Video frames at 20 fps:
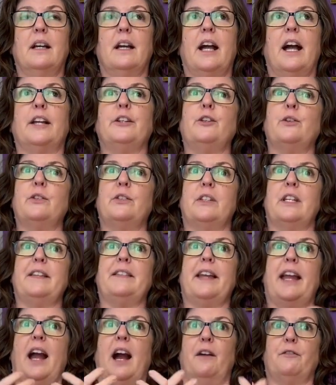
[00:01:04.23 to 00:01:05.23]
and you see
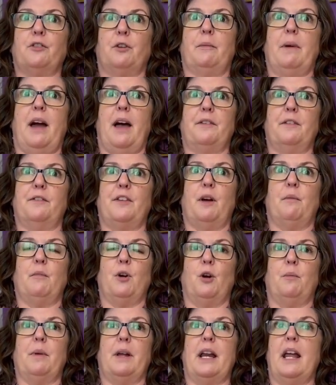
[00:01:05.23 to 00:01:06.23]
the aftermath of that
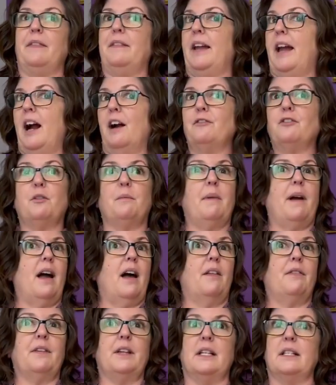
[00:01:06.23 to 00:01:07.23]
moment. And the
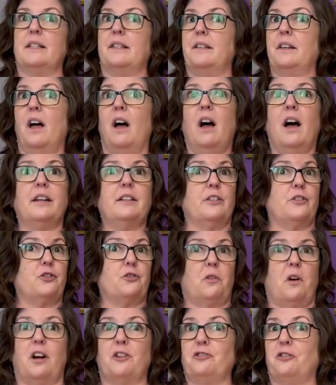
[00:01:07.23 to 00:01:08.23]
aftermath is not
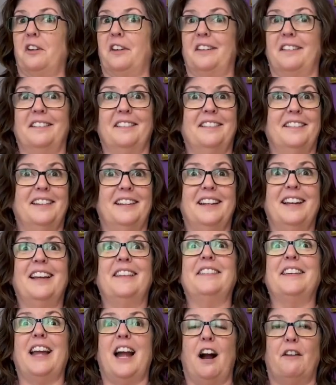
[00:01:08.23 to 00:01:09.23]
destruction.
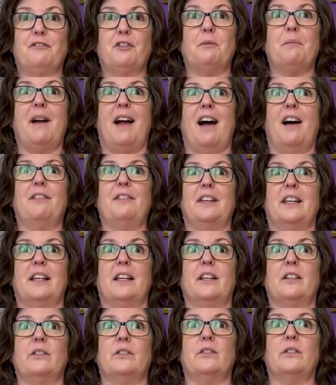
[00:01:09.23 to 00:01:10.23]
The aftermath
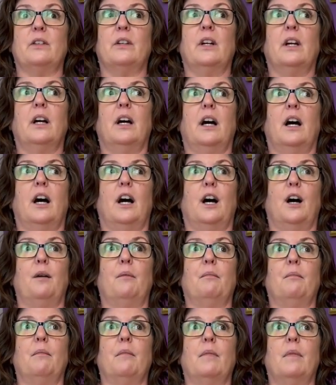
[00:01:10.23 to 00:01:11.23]
is
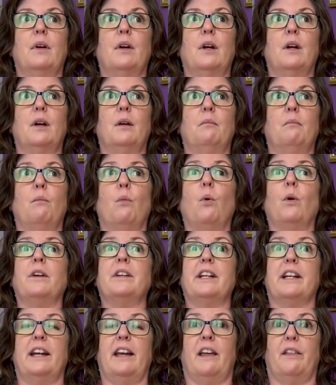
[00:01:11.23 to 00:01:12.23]
more
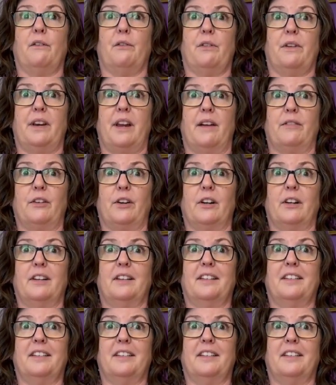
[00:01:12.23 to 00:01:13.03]
together than ever.